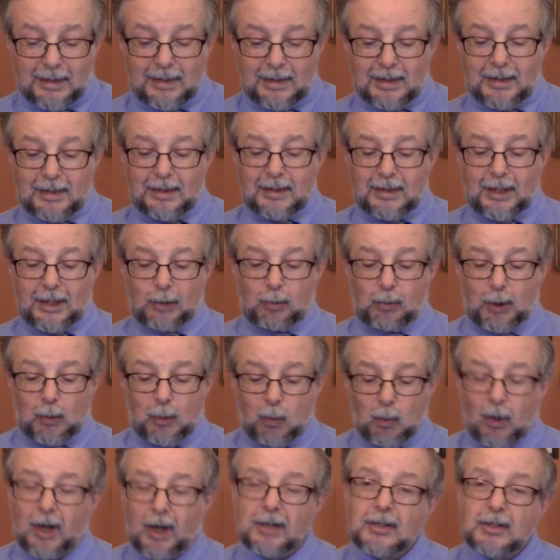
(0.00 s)
that we
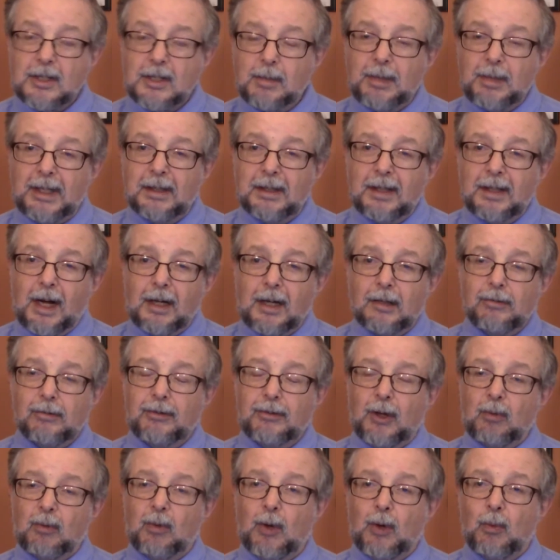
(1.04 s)
want to be loved,
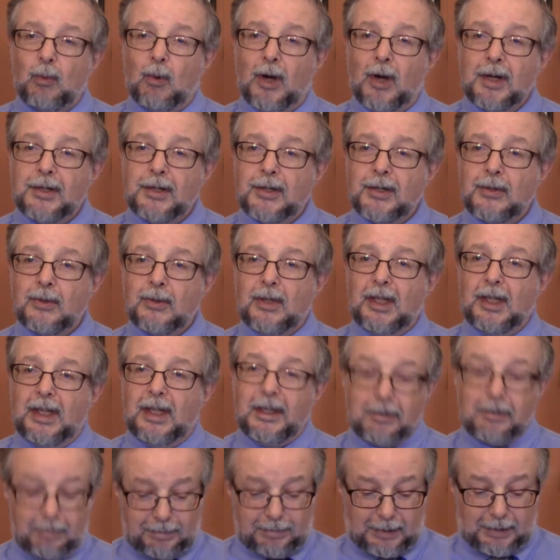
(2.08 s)
and we want to
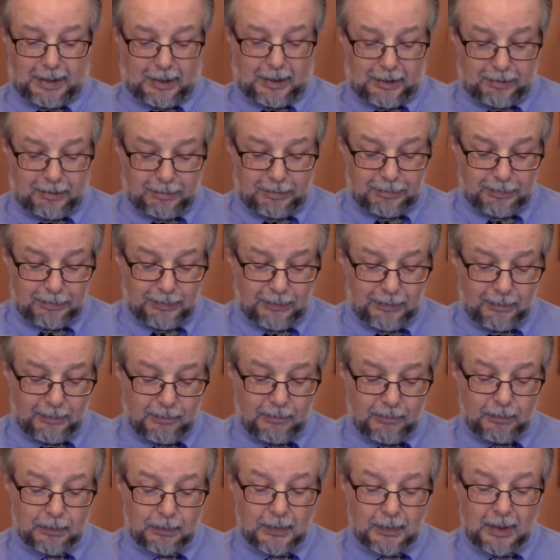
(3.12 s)
give love.
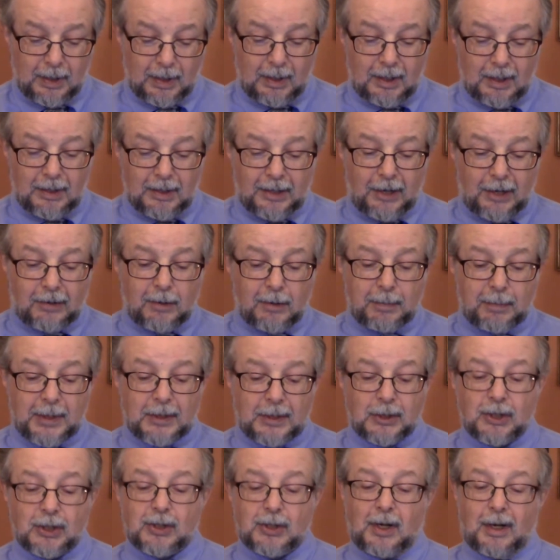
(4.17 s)
There have been
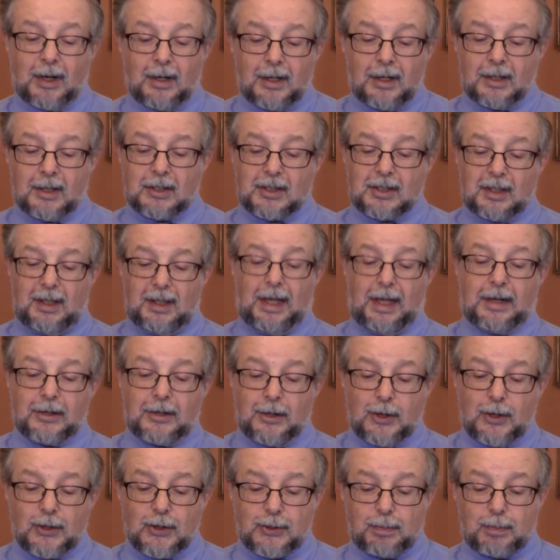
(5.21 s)
songs,
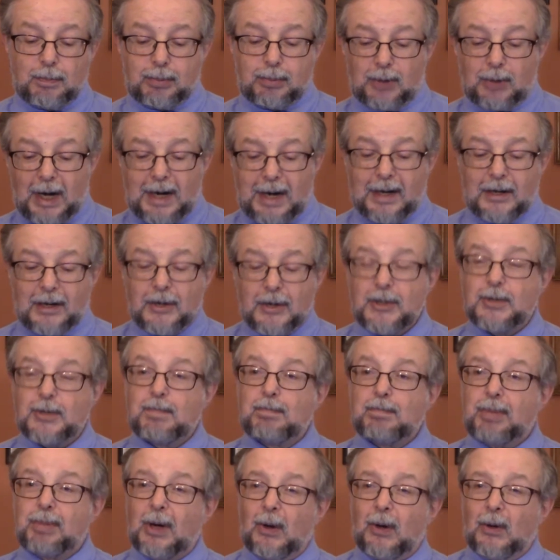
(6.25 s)
letters, prayers,
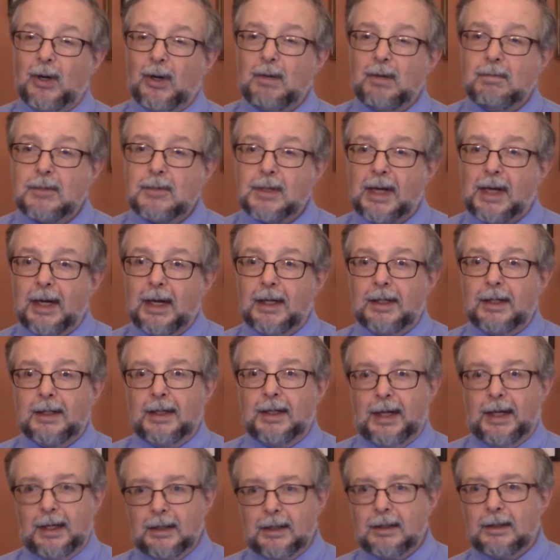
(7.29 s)
poems, and
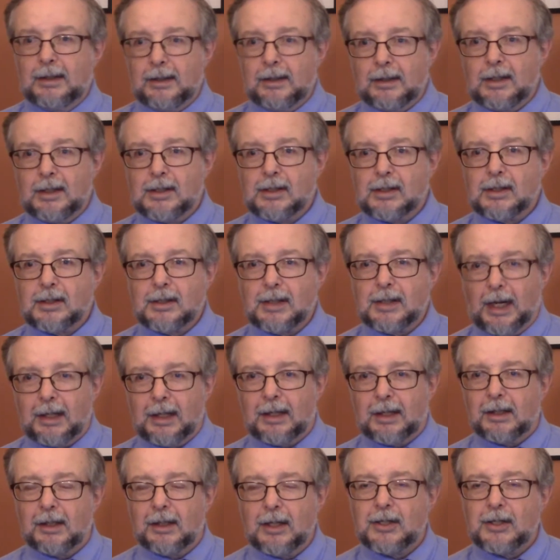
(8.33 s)
endless
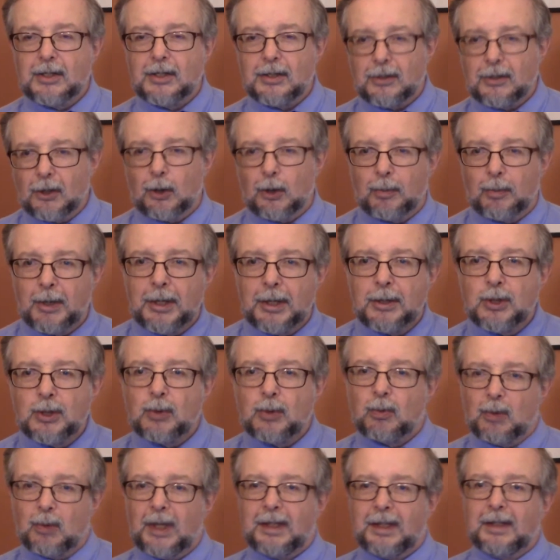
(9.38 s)
sermons
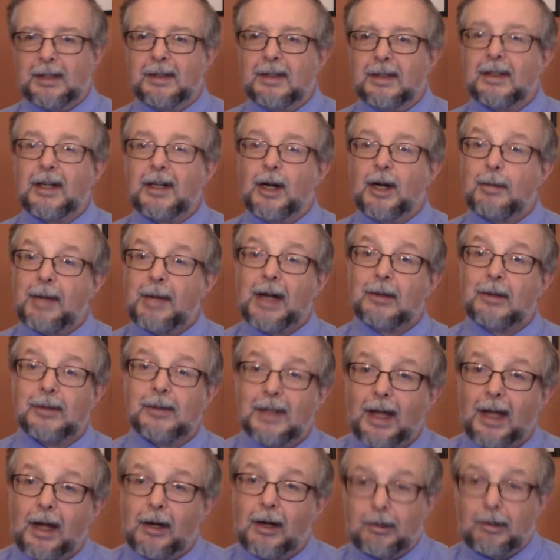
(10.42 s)
written about
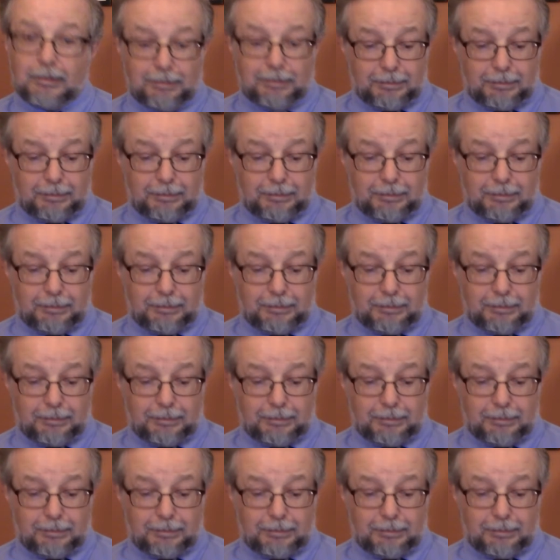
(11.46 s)
love.